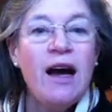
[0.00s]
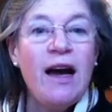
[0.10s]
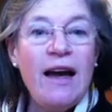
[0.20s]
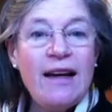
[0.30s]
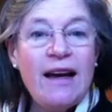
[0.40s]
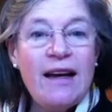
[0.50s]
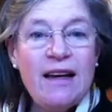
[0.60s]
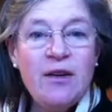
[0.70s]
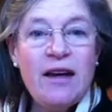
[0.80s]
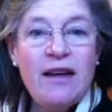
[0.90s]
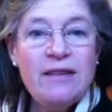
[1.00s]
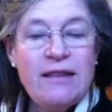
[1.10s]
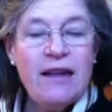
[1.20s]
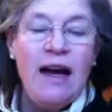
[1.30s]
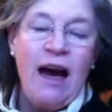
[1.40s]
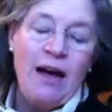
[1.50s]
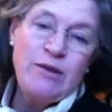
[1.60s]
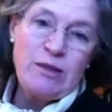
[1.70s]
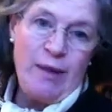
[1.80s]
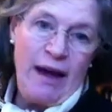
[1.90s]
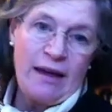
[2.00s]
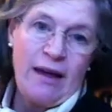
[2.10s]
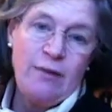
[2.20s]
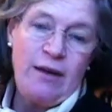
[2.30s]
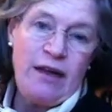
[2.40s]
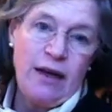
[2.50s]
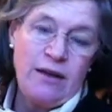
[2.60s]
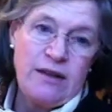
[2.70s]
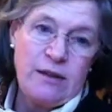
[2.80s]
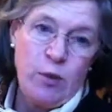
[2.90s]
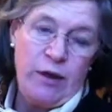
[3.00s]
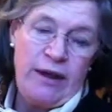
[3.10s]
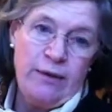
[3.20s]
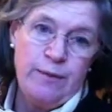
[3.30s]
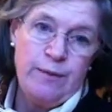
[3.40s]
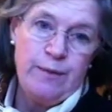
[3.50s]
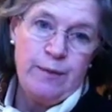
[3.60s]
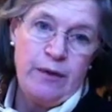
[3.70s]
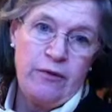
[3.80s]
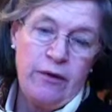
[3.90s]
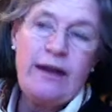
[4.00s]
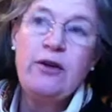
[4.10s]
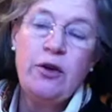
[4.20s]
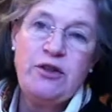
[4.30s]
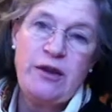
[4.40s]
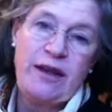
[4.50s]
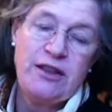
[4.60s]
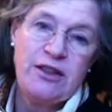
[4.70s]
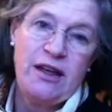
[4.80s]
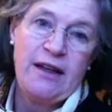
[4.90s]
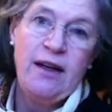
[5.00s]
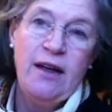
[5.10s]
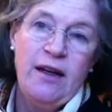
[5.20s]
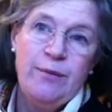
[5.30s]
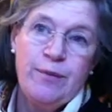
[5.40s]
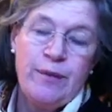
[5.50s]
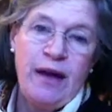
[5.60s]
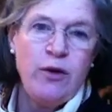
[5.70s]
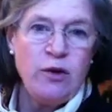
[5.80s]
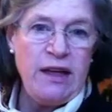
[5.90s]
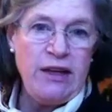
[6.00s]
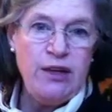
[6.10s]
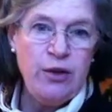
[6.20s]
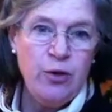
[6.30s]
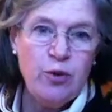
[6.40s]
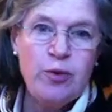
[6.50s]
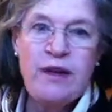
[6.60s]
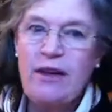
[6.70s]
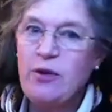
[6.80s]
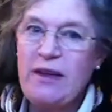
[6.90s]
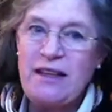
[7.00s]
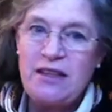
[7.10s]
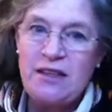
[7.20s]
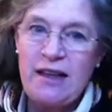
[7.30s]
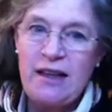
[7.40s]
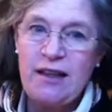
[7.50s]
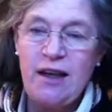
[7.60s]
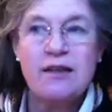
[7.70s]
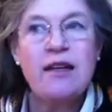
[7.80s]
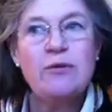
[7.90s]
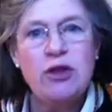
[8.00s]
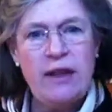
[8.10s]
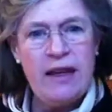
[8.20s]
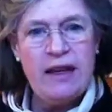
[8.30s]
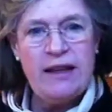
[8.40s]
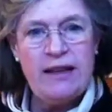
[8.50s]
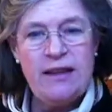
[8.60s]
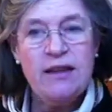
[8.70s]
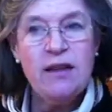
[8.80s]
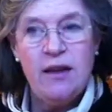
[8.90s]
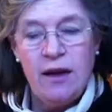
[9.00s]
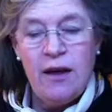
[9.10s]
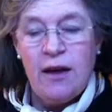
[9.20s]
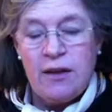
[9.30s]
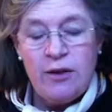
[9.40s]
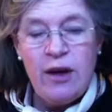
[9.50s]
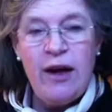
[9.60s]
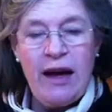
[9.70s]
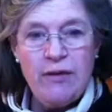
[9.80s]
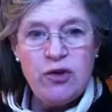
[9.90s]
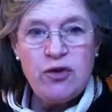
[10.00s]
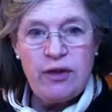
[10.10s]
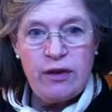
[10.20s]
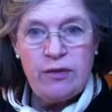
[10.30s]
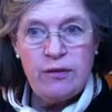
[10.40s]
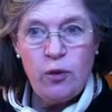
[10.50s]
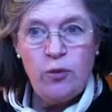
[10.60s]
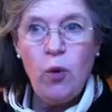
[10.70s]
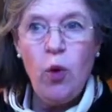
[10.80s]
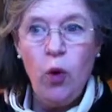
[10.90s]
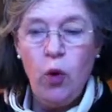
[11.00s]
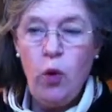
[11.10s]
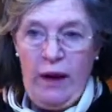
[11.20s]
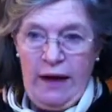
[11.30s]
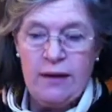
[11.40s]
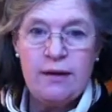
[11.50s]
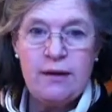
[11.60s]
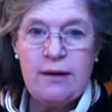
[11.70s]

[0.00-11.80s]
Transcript: Hi, hello there. I'm just back. I've been out this morning reconnoitering a journey. I thought I knew, but I thought I'd just check it out, and I'm jolly glad I did. Do you know, I haven't driven all week.